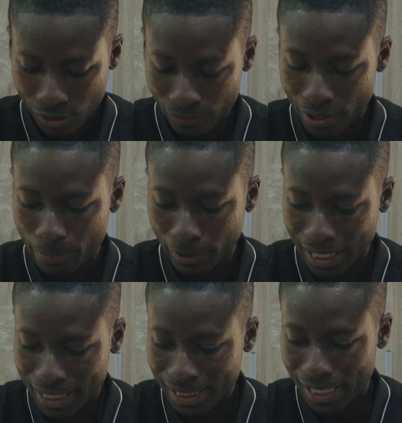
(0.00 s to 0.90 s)
it's very
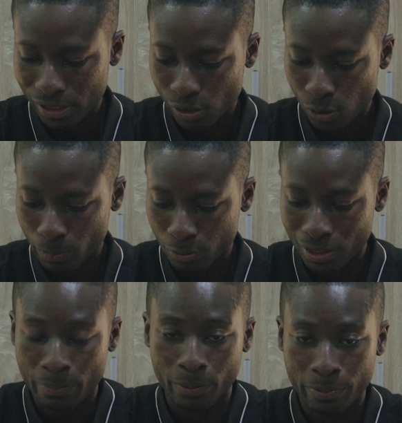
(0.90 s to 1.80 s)
important that you put
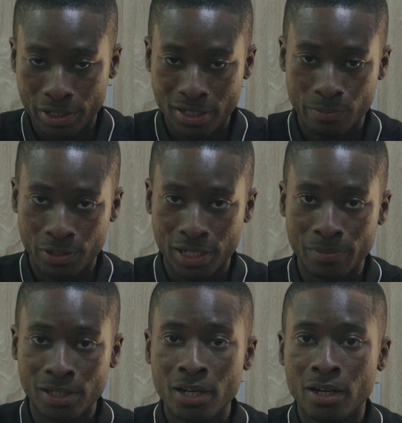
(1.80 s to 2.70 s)
appropriate table
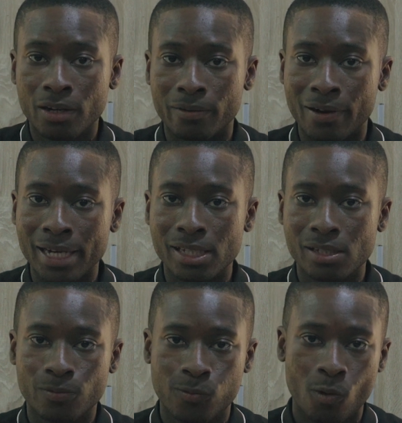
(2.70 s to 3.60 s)
names, right,
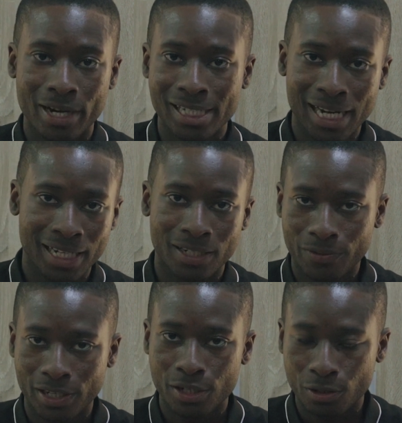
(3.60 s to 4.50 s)
for easy
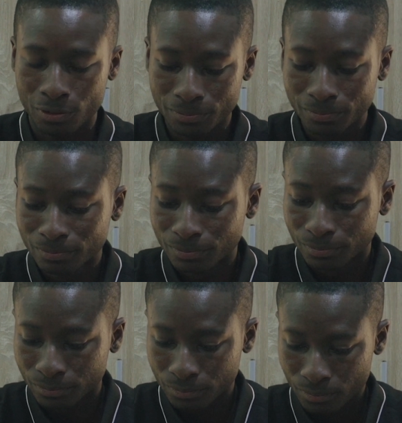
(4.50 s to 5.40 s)
identification.
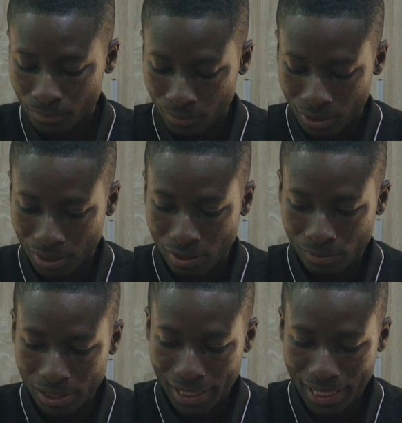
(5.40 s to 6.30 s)
Now
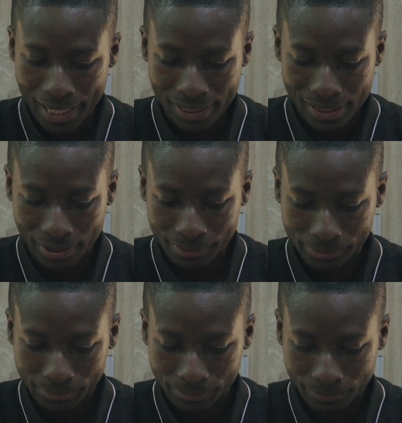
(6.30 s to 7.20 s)
click enter.
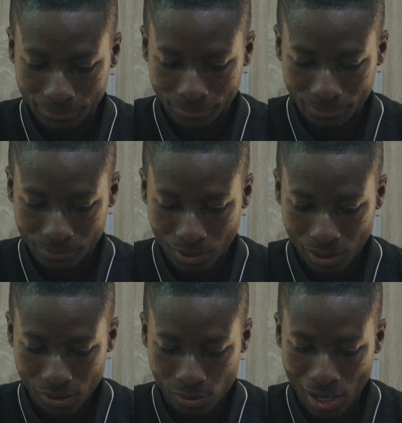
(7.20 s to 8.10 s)

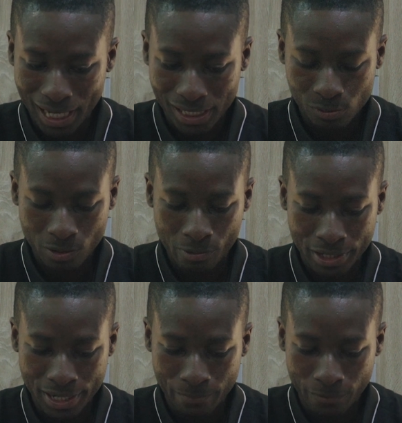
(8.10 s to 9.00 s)
So I can as well
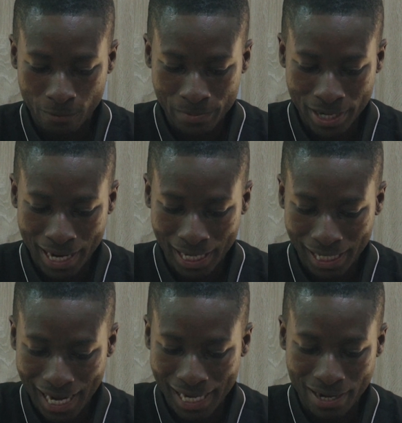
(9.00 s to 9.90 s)
rename from here. I
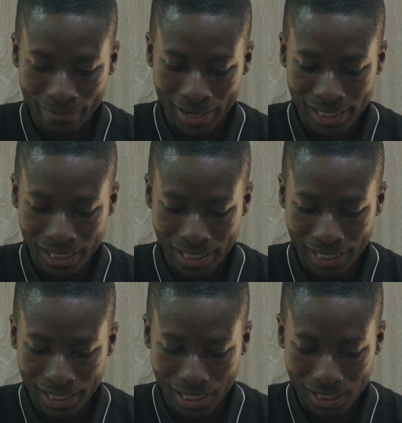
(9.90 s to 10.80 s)
can either right
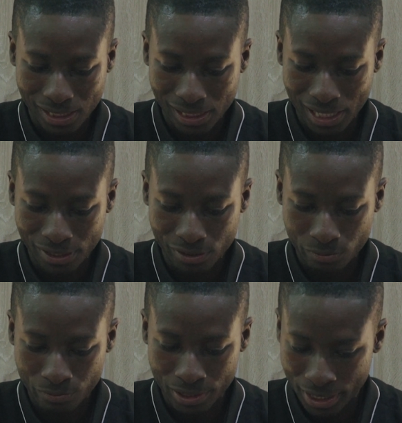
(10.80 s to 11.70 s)
click and
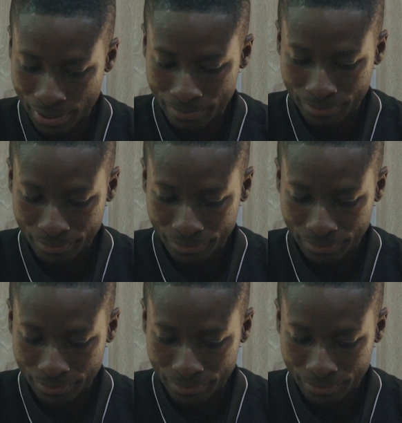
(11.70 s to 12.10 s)
select rename,